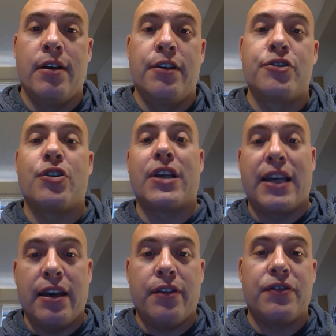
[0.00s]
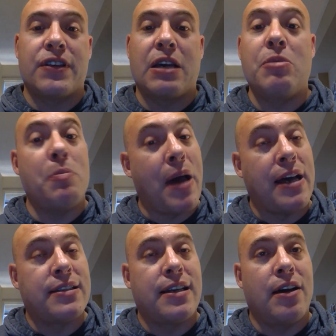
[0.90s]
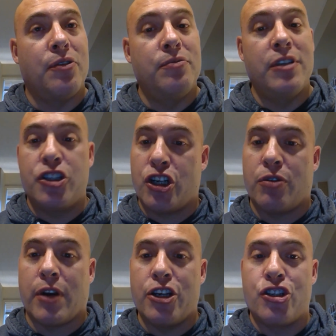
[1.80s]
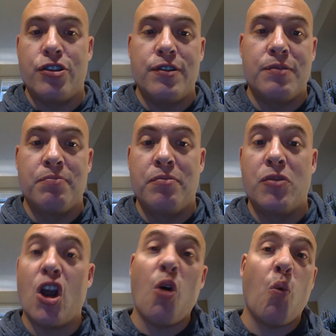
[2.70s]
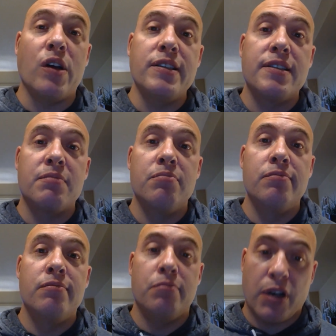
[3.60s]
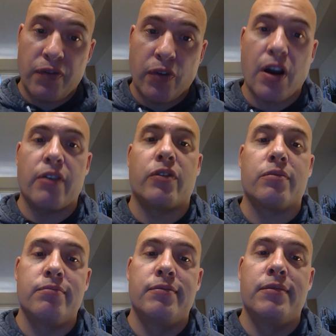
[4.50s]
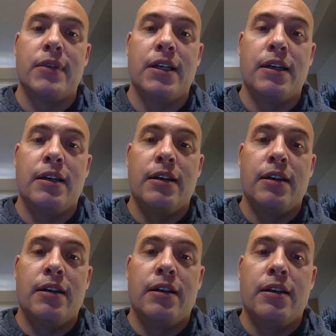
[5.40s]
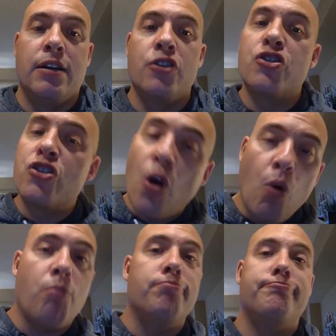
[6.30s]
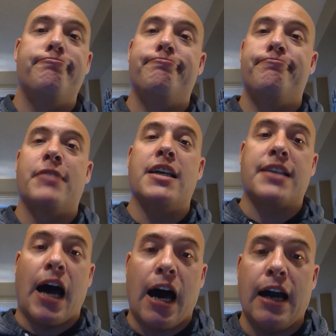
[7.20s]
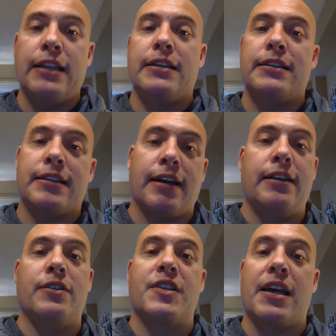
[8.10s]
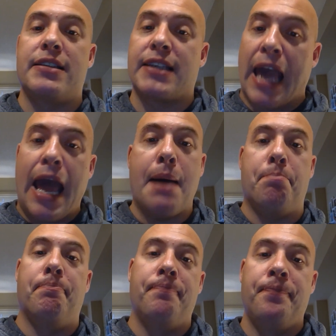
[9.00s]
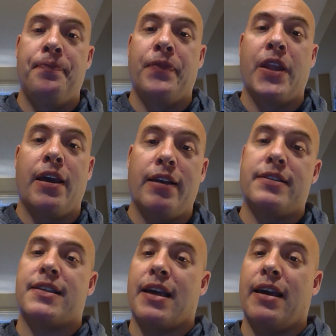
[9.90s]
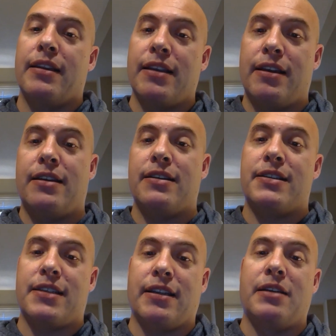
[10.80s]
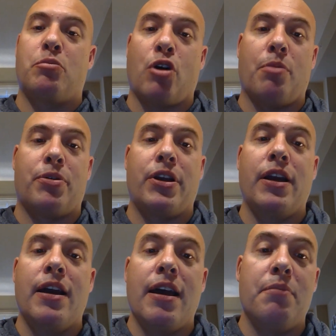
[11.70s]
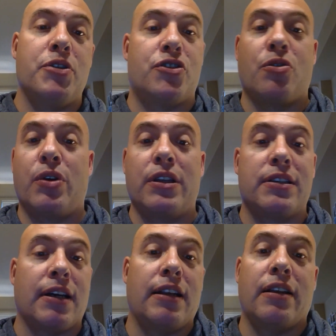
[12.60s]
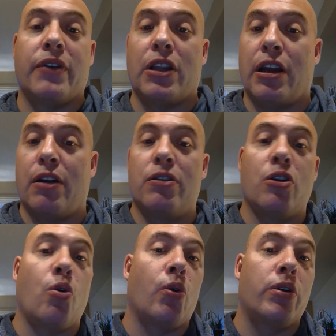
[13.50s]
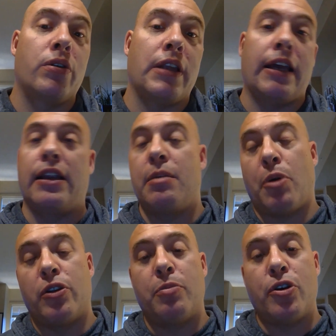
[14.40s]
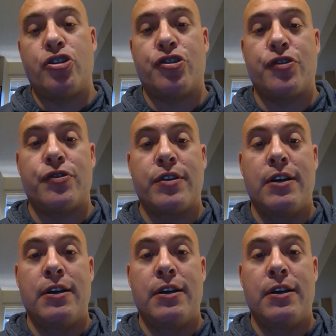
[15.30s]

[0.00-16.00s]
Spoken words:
so the gift can be passed down the generations, not once, but forever. So, is Highland Titles a scam in saying that it is selling property and bestowing the title of a laird, lord, or lady upon the purchasers?